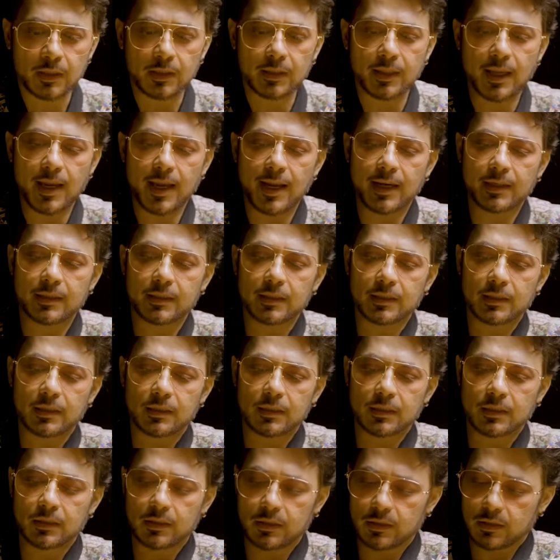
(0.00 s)
that
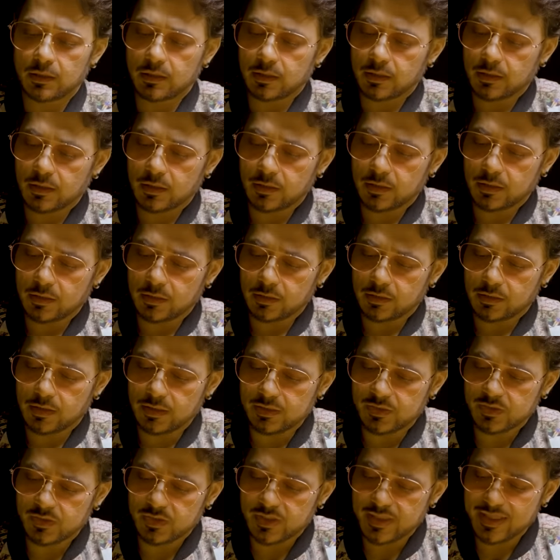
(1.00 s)

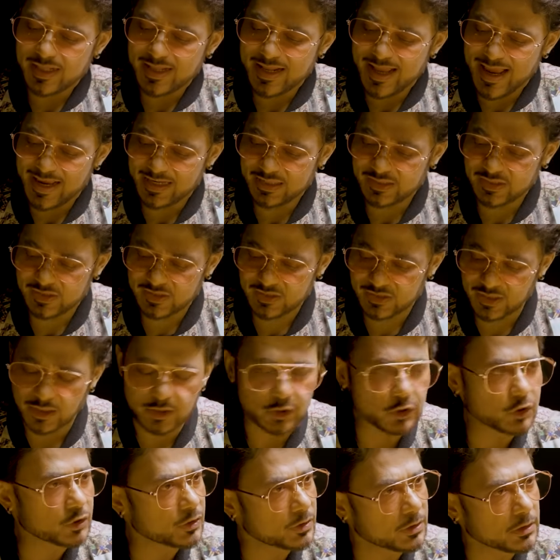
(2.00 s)
this next
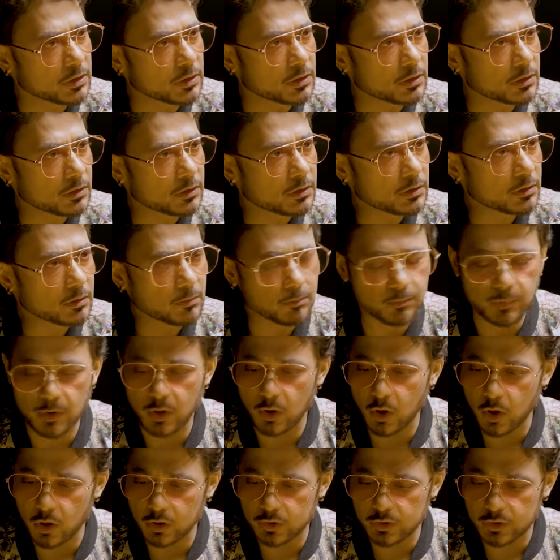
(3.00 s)
century
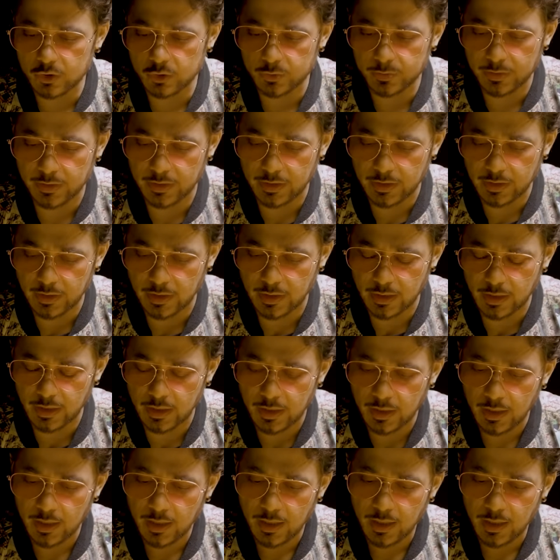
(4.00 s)
belongs to India